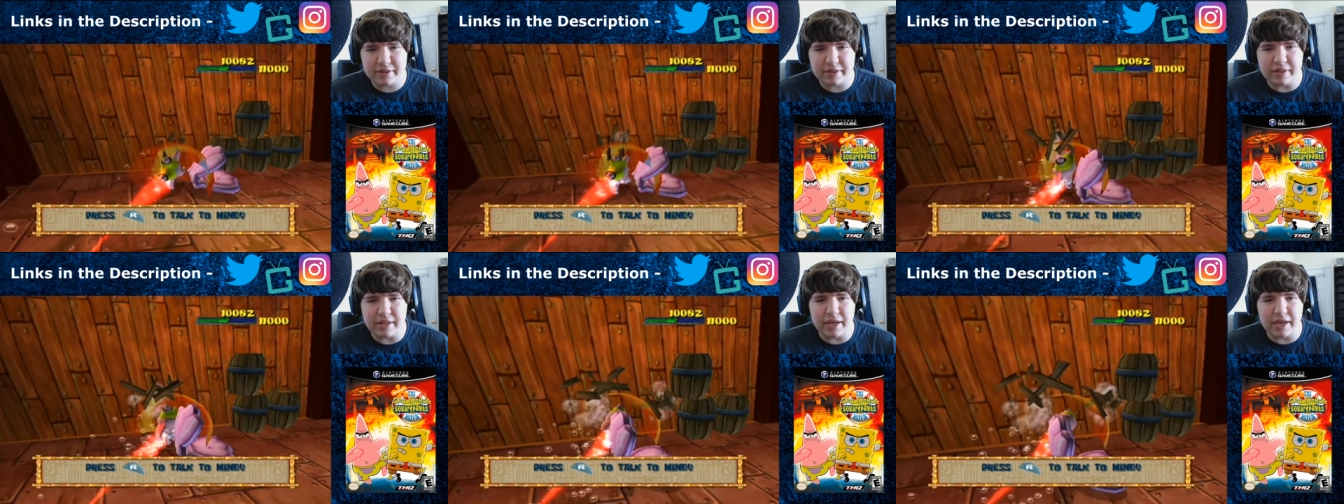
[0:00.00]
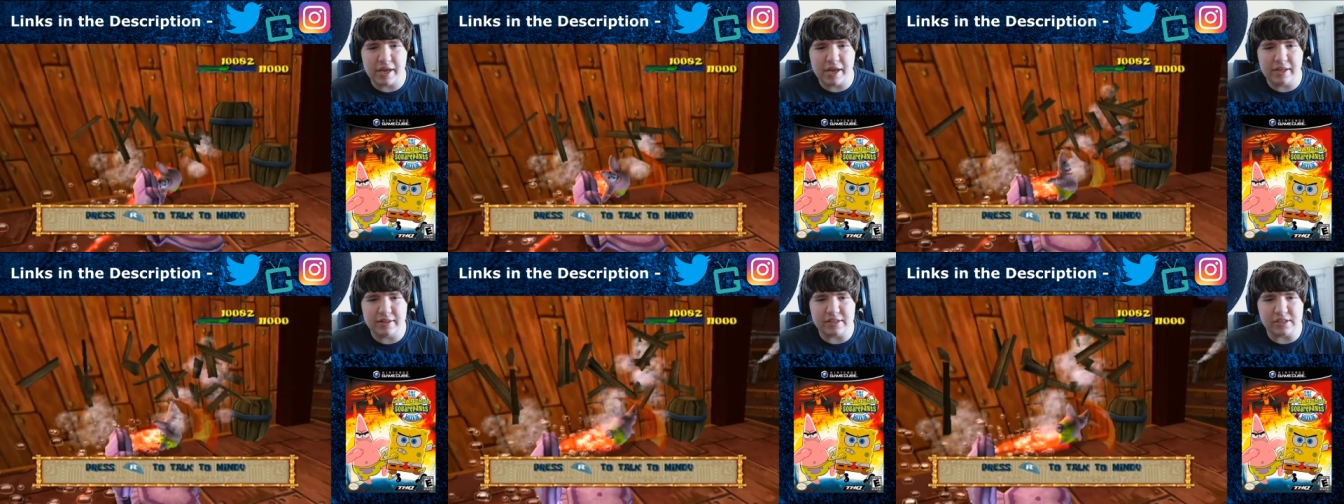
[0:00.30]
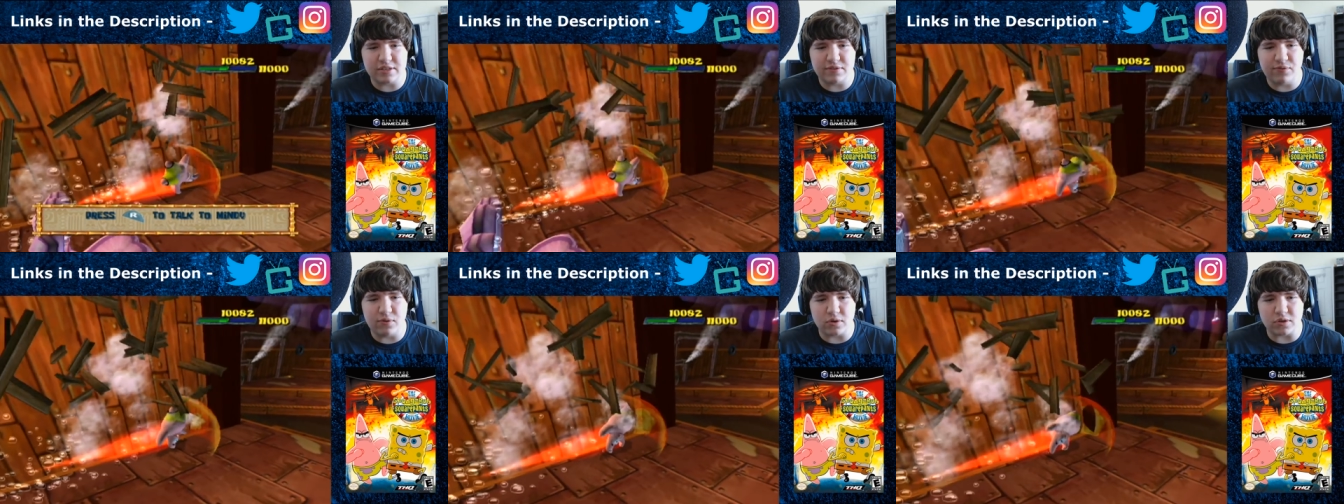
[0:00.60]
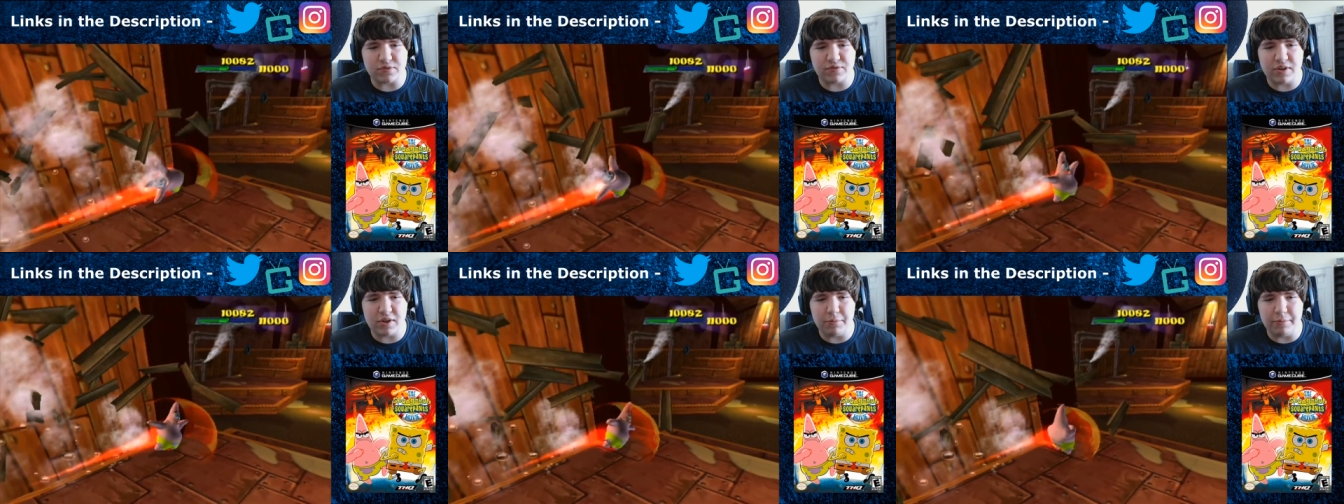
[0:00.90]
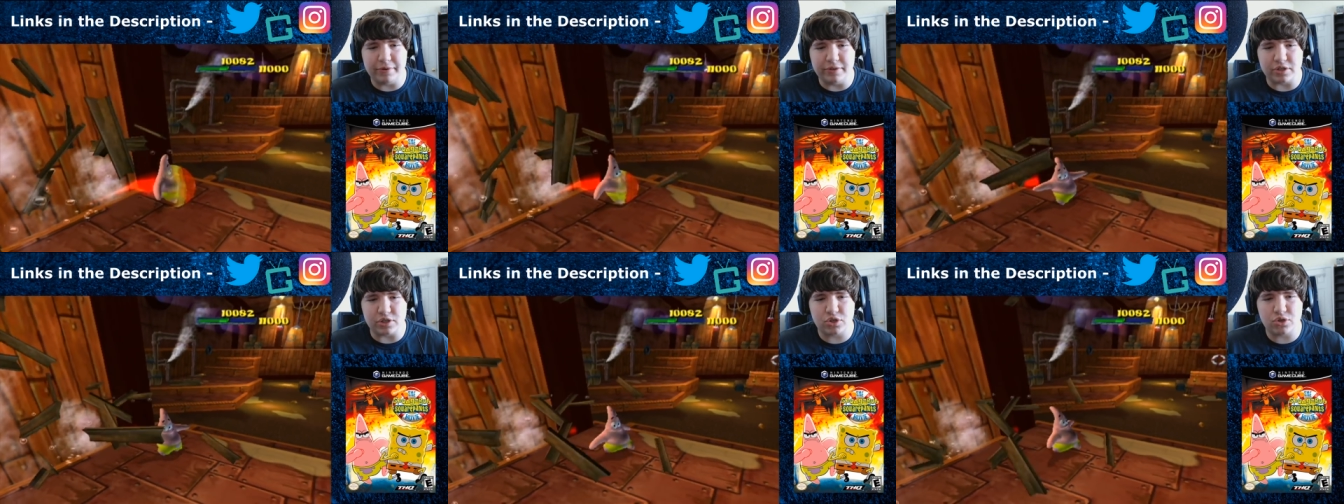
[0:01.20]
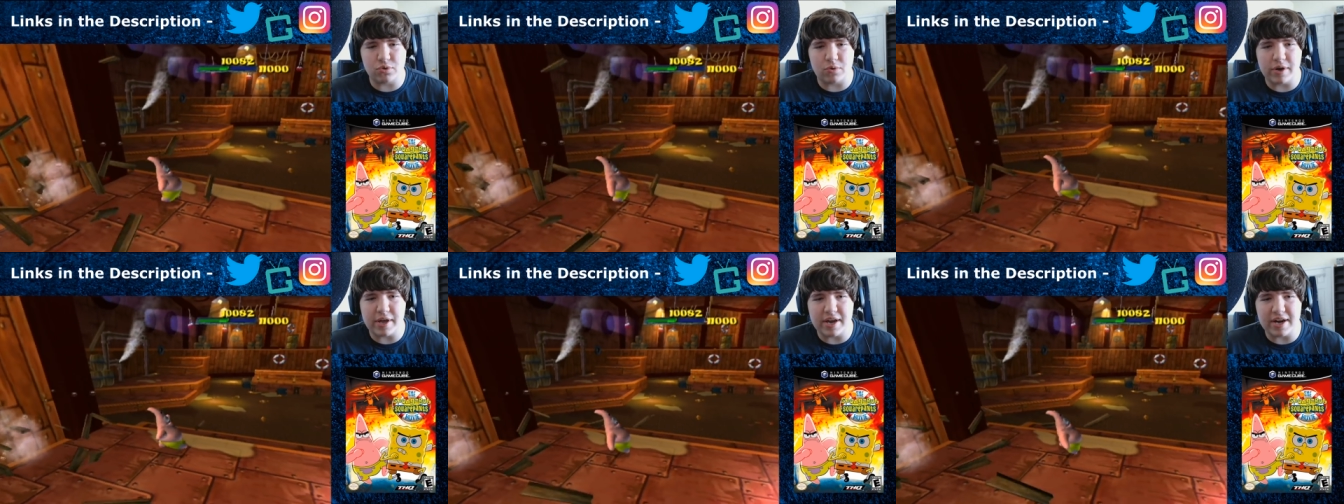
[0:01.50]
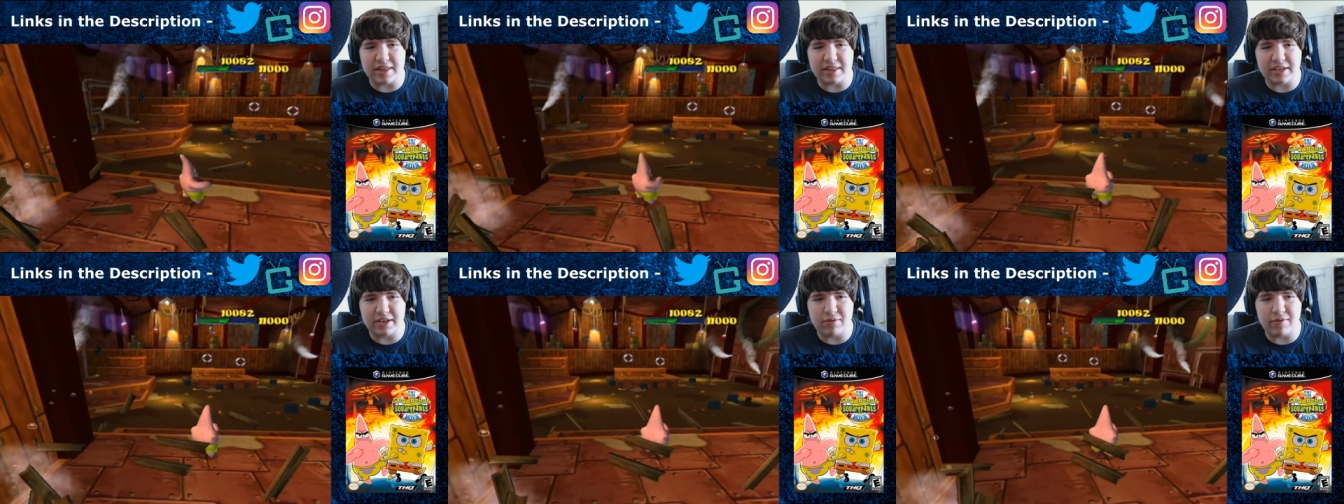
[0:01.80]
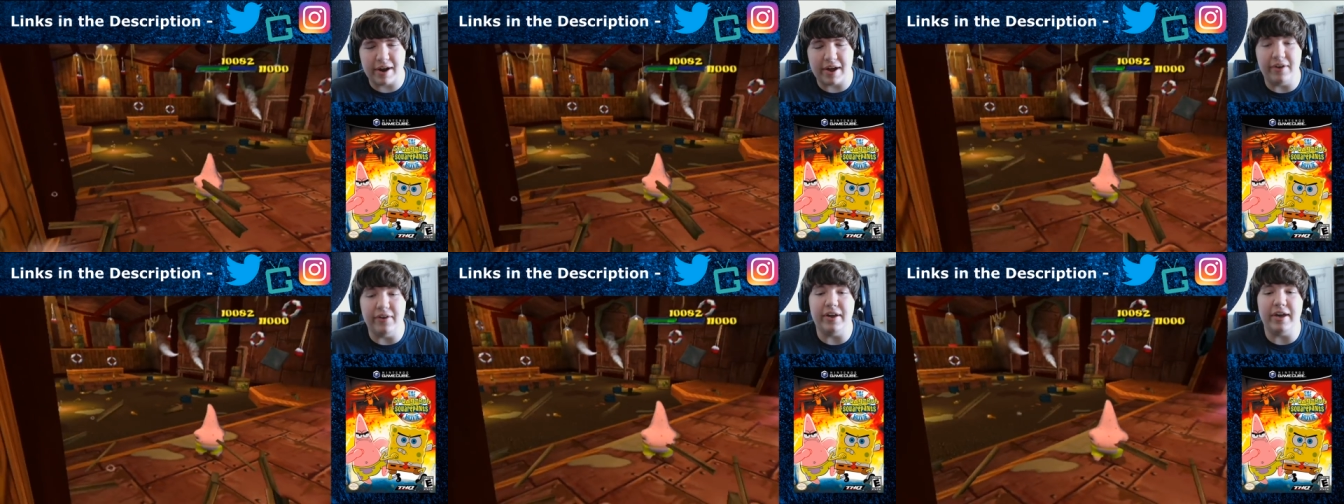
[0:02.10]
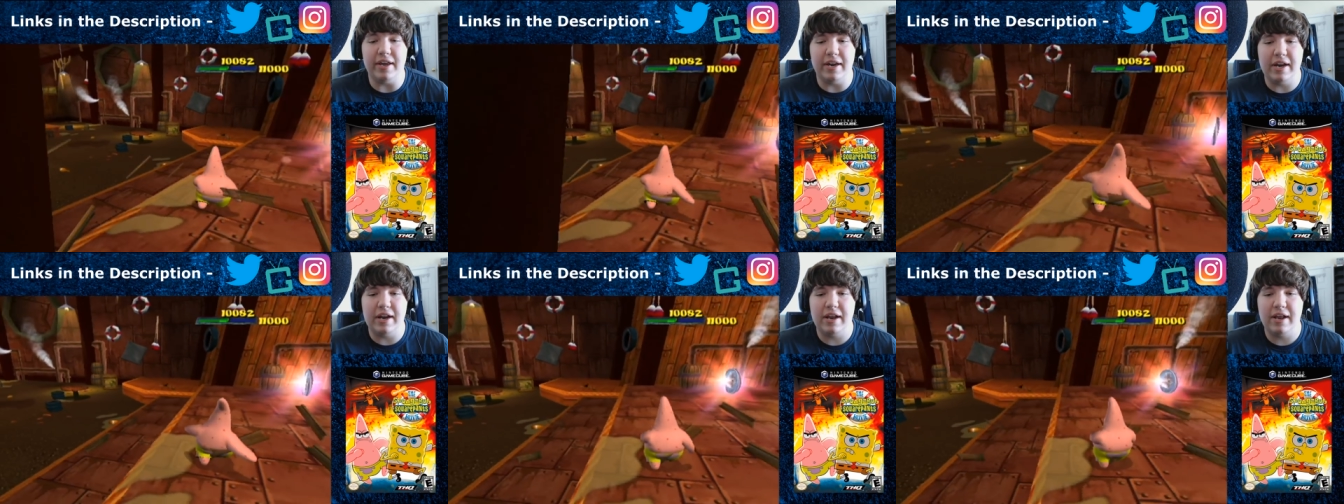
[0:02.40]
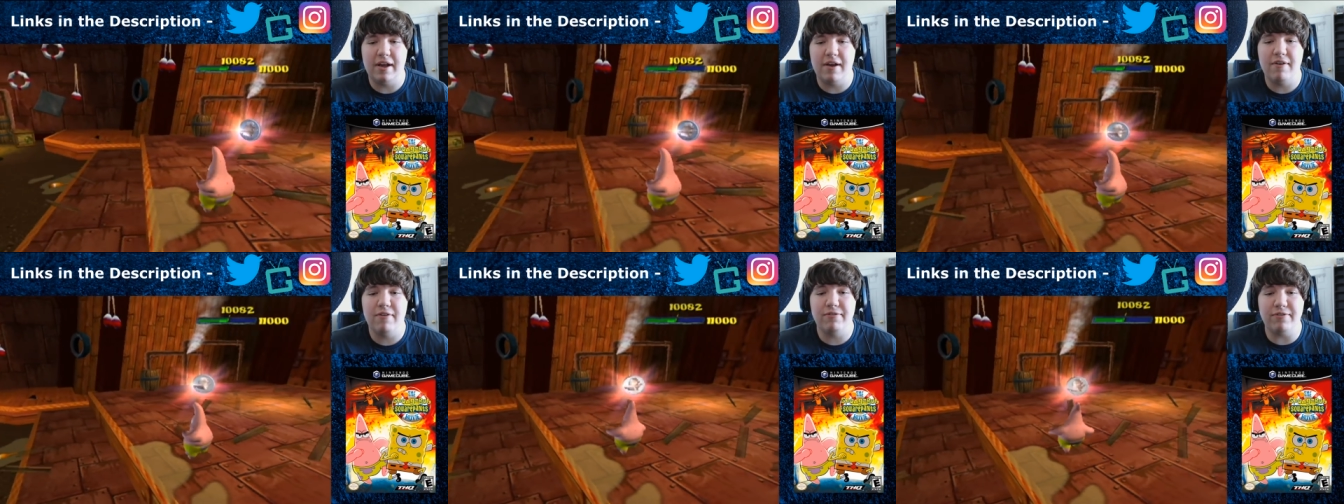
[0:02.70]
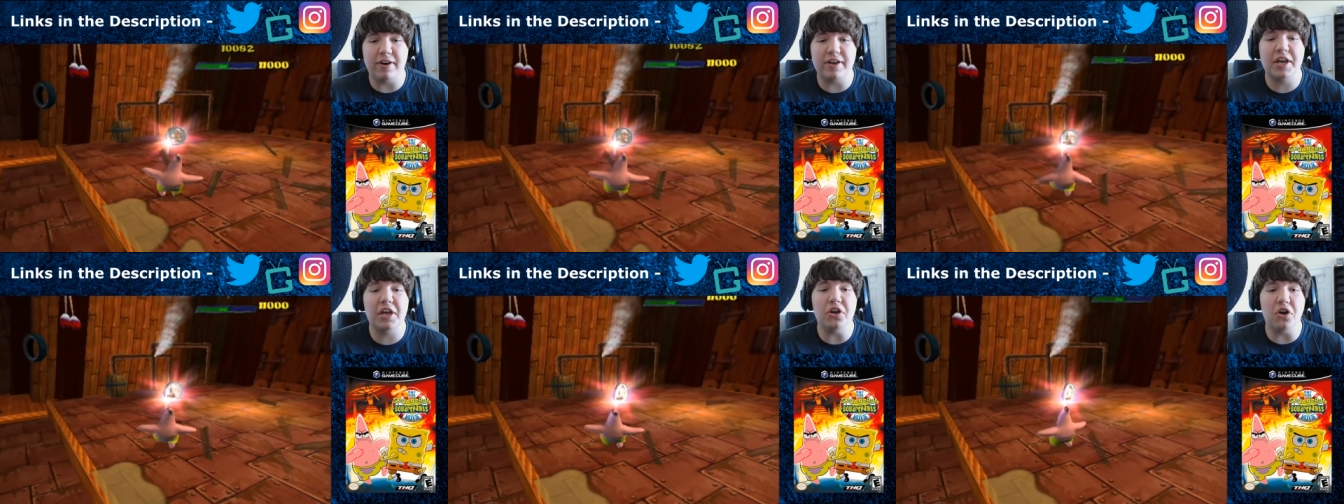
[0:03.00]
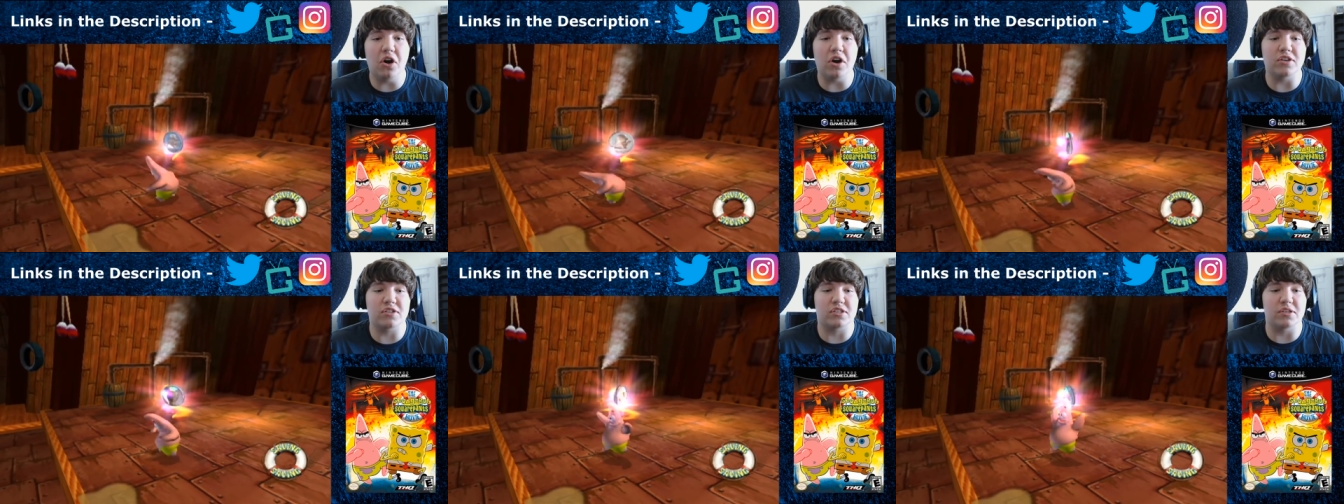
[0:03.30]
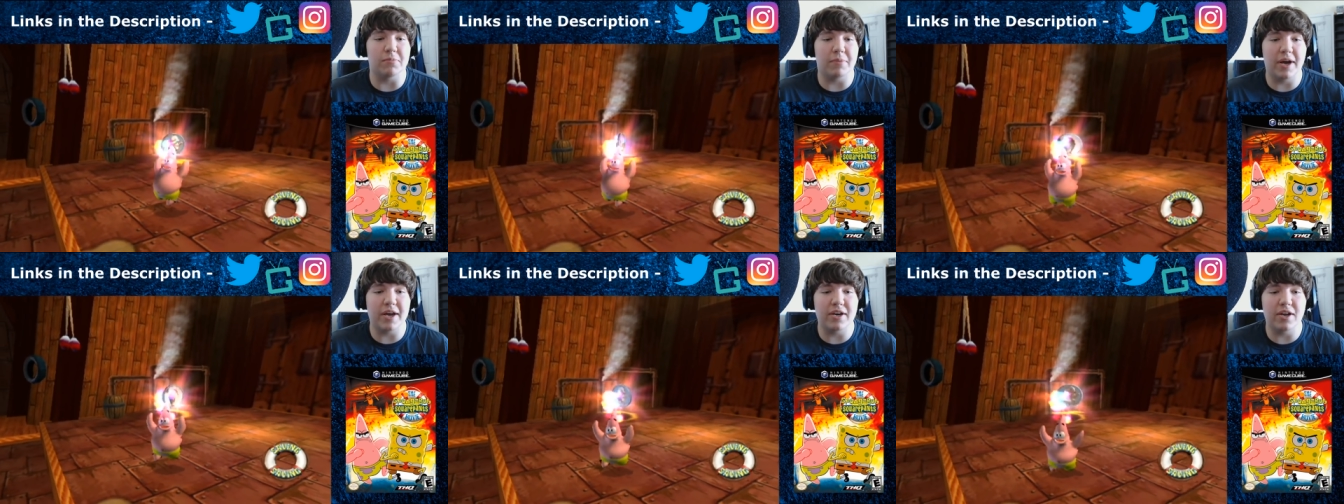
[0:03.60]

the this force field will destroy anything around it. Fucking awesome, I